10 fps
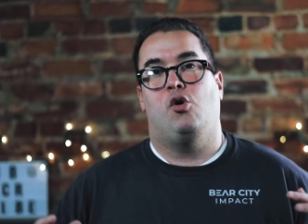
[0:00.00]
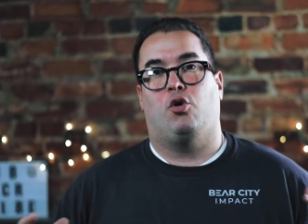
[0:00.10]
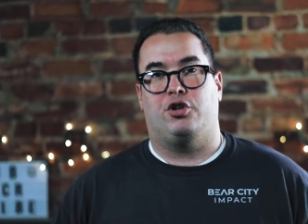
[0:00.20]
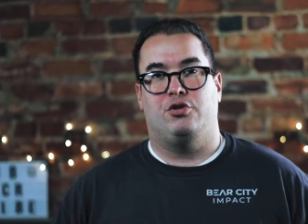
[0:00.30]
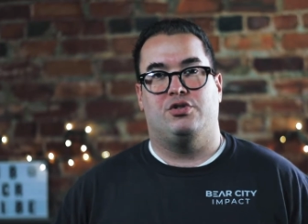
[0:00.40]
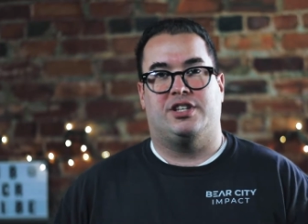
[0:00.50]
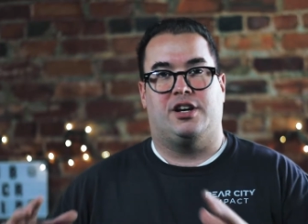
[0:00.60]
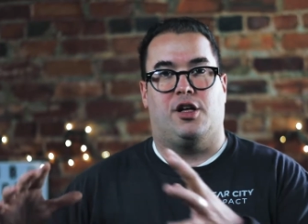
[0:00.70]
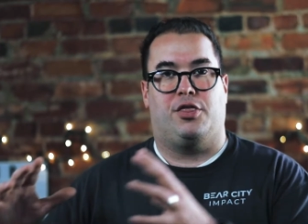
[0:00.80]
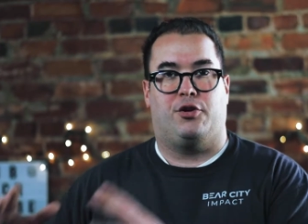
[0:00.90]
or
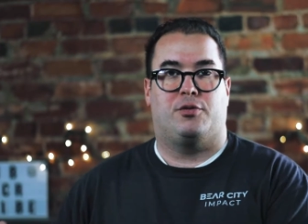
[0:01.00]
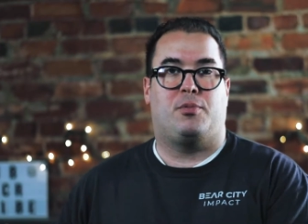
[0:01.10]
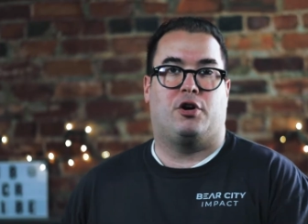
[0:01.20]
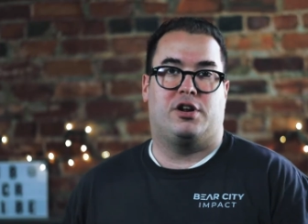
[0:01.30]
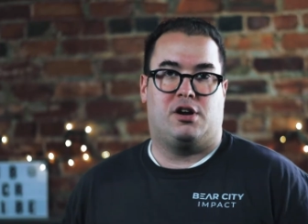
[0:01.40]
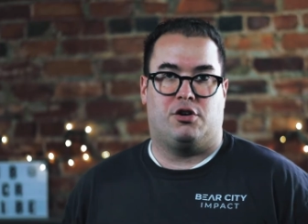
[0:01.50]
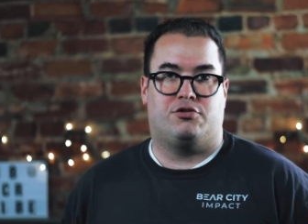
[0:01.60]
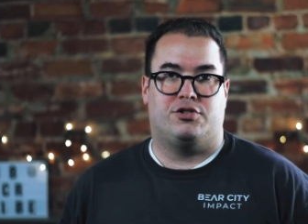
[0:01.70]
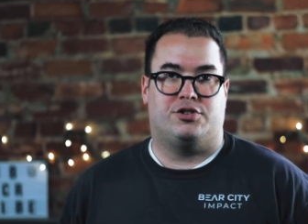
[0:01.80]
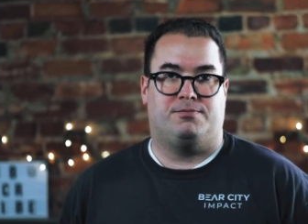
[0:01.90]
using a third-party
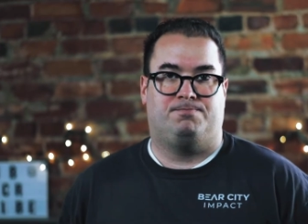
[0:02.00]
cartridge.